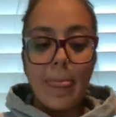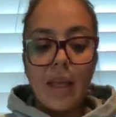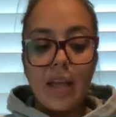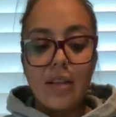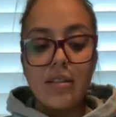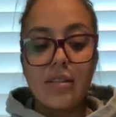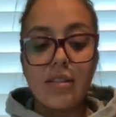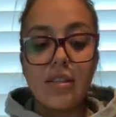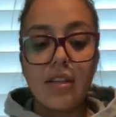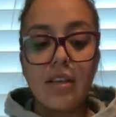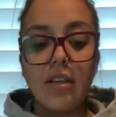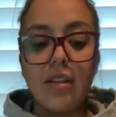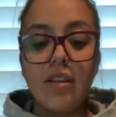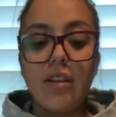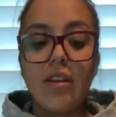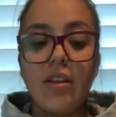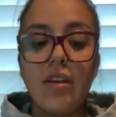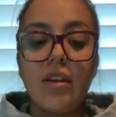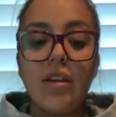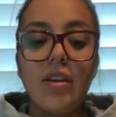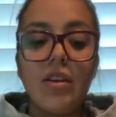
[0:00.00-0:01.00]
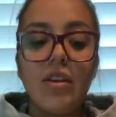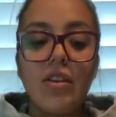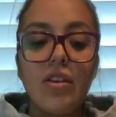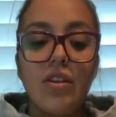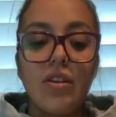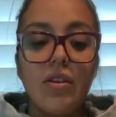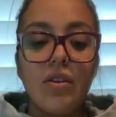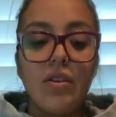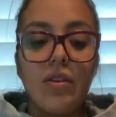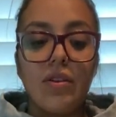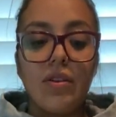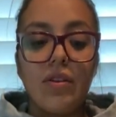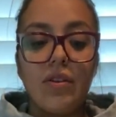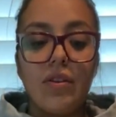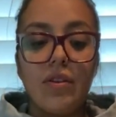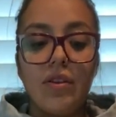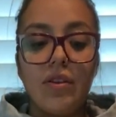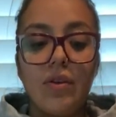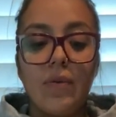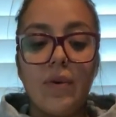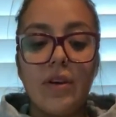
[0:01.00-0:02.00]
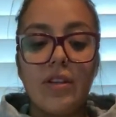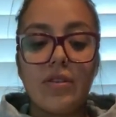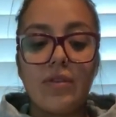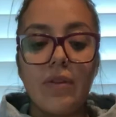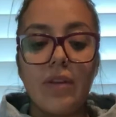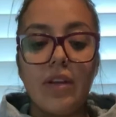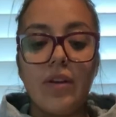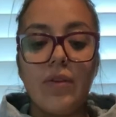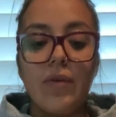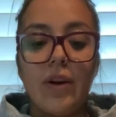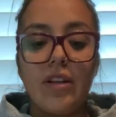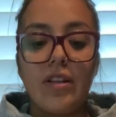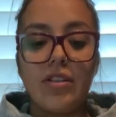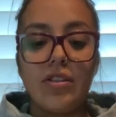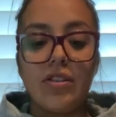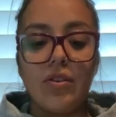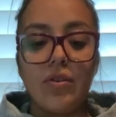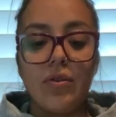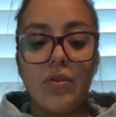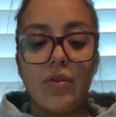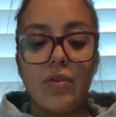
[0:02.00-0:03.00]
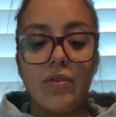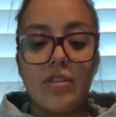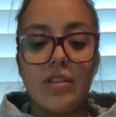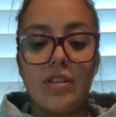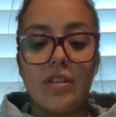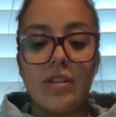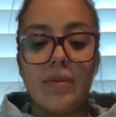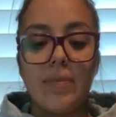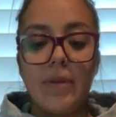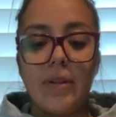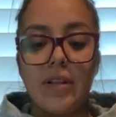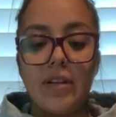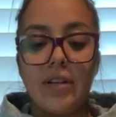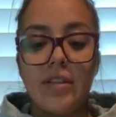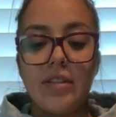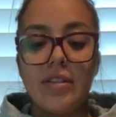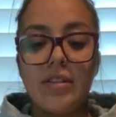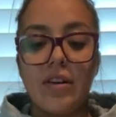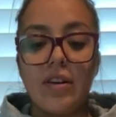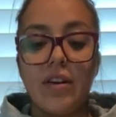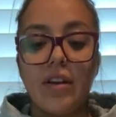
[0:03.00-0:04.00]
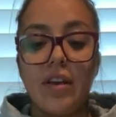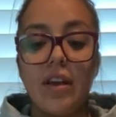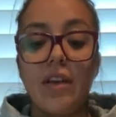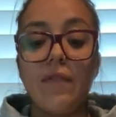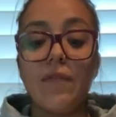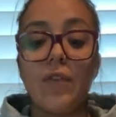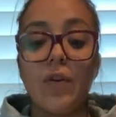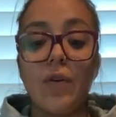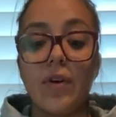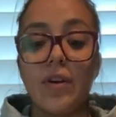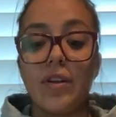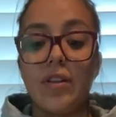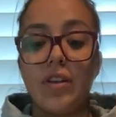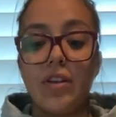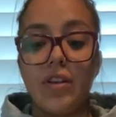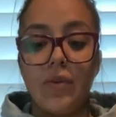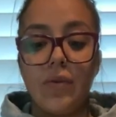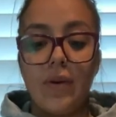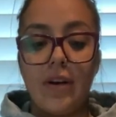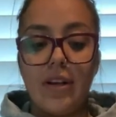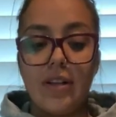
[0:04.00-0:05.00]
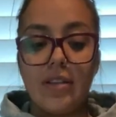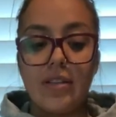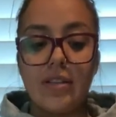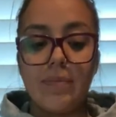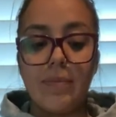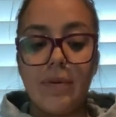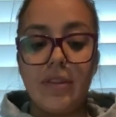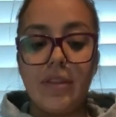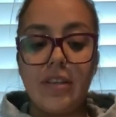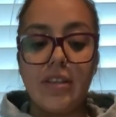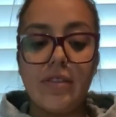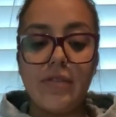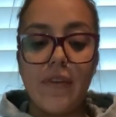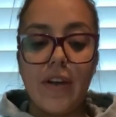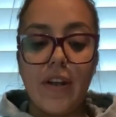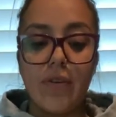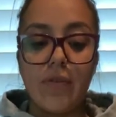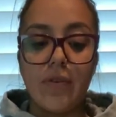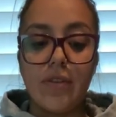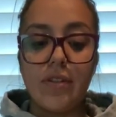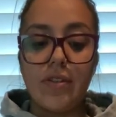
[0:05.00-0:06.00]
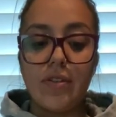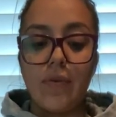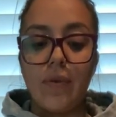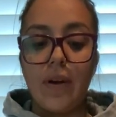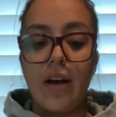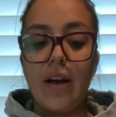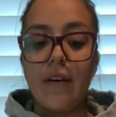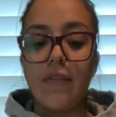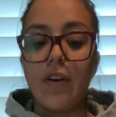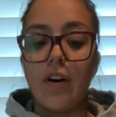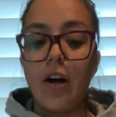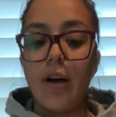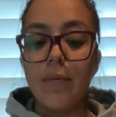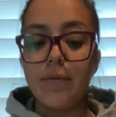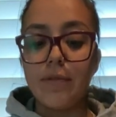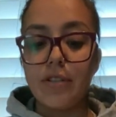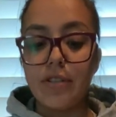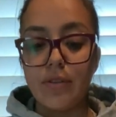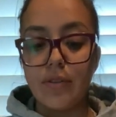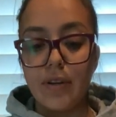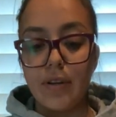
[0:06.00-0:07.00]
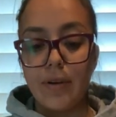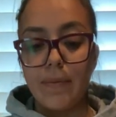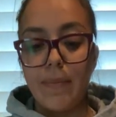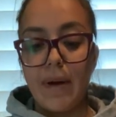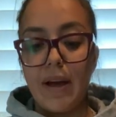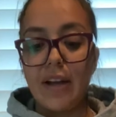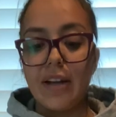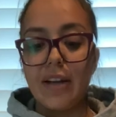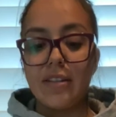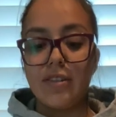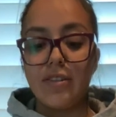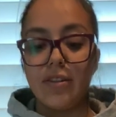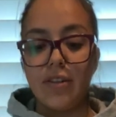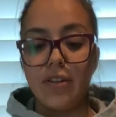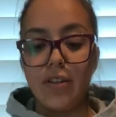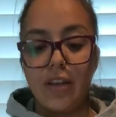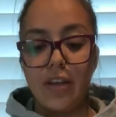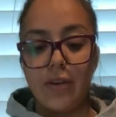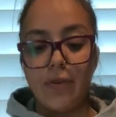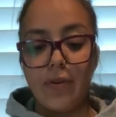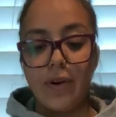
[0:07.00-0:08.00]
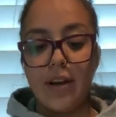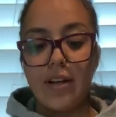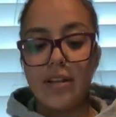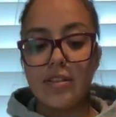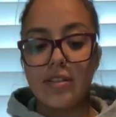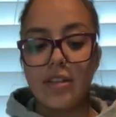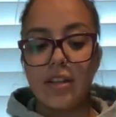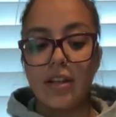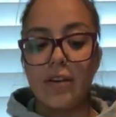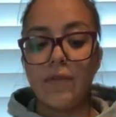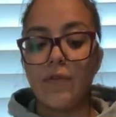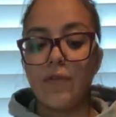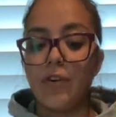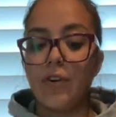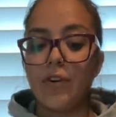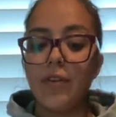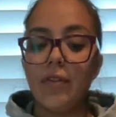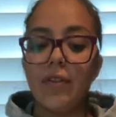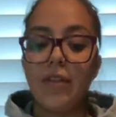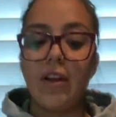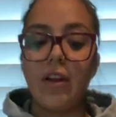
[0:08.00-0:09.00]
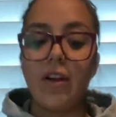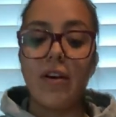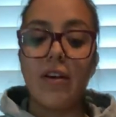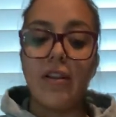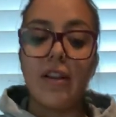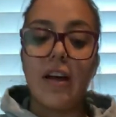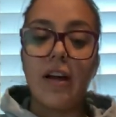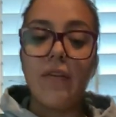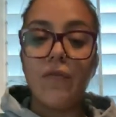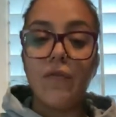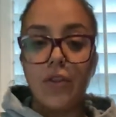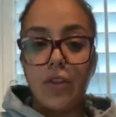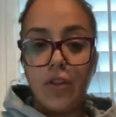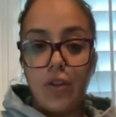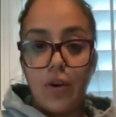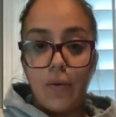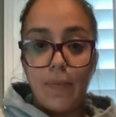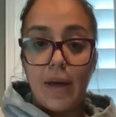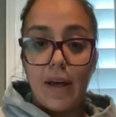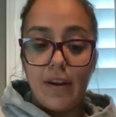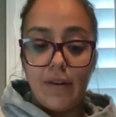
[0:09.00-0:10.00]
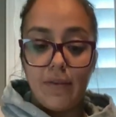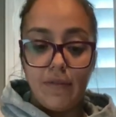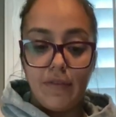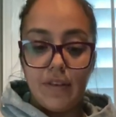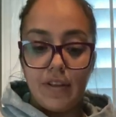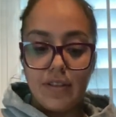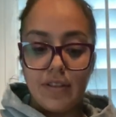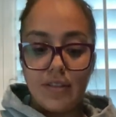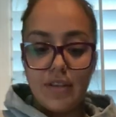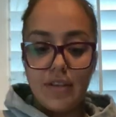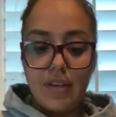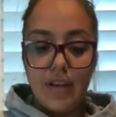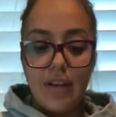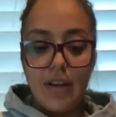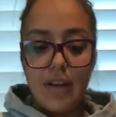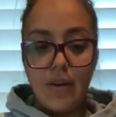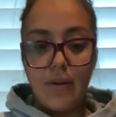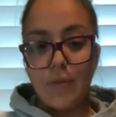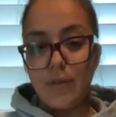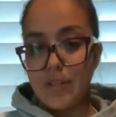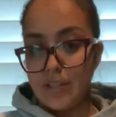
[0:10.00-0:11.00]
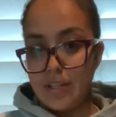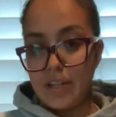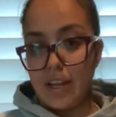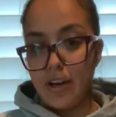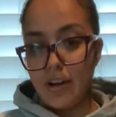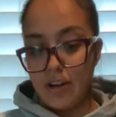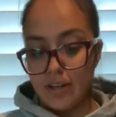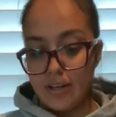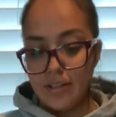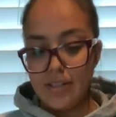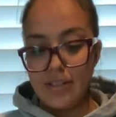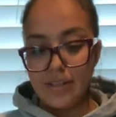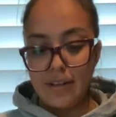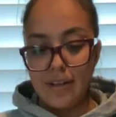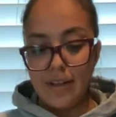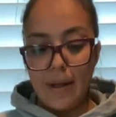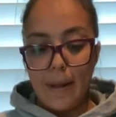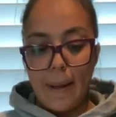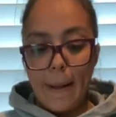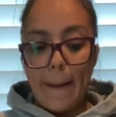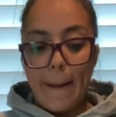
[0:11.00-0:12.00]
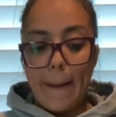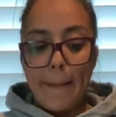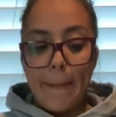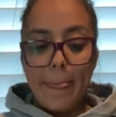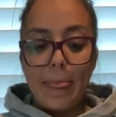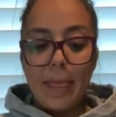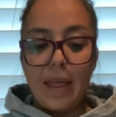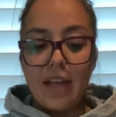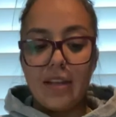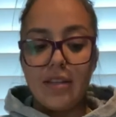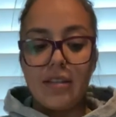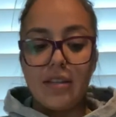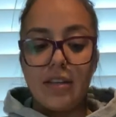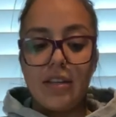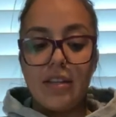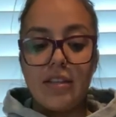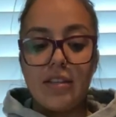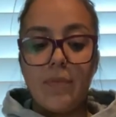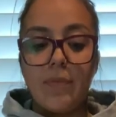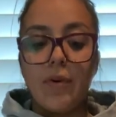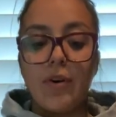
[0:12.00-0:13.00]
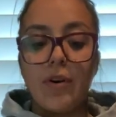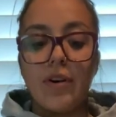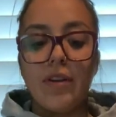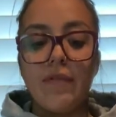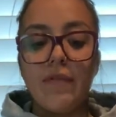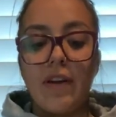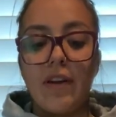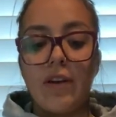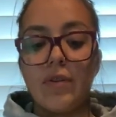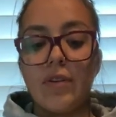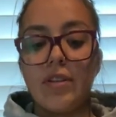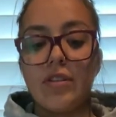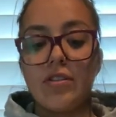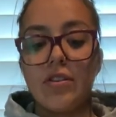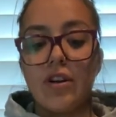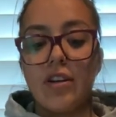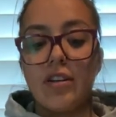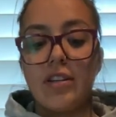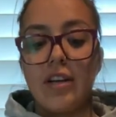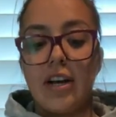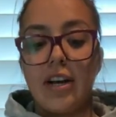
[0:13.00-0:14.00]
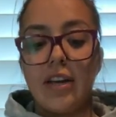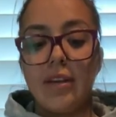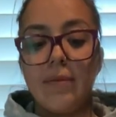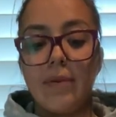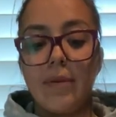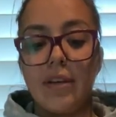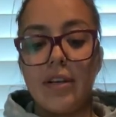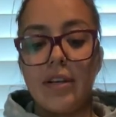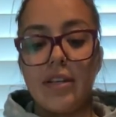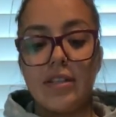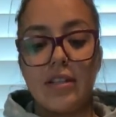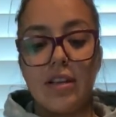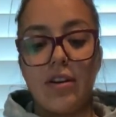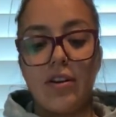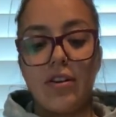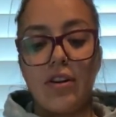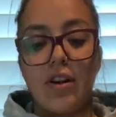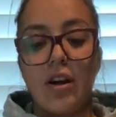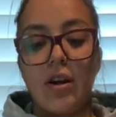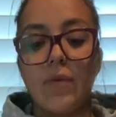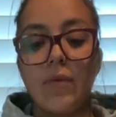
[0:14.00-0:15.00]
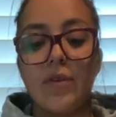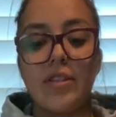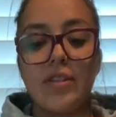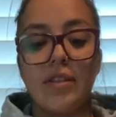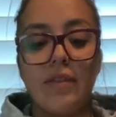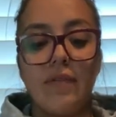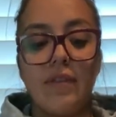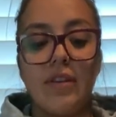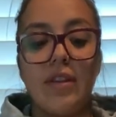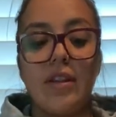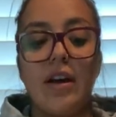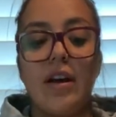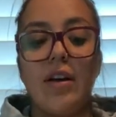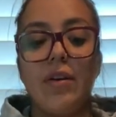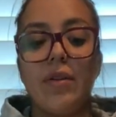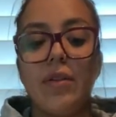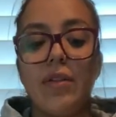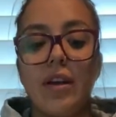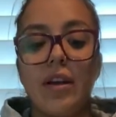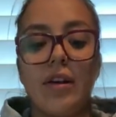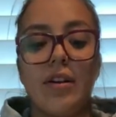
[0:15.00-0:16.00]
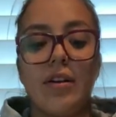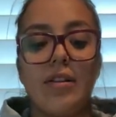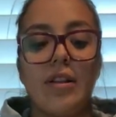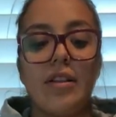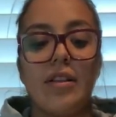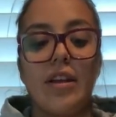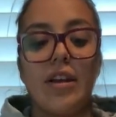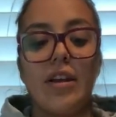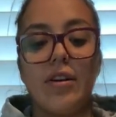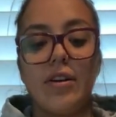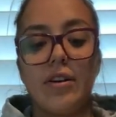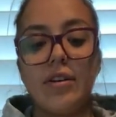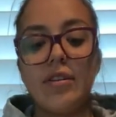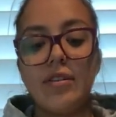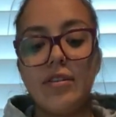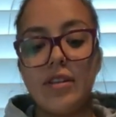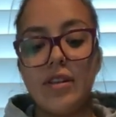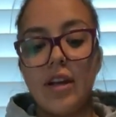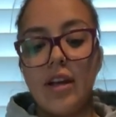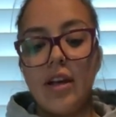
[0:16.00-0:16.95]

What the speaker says: C, the U.S. only grants you those disabilities if you're in the U.S., but these veterans don't have the option to come back into the U.S., therefore they are left with no benefits, which they earned. And D, deported veterans are dying because they are not receiving the health care that they earned,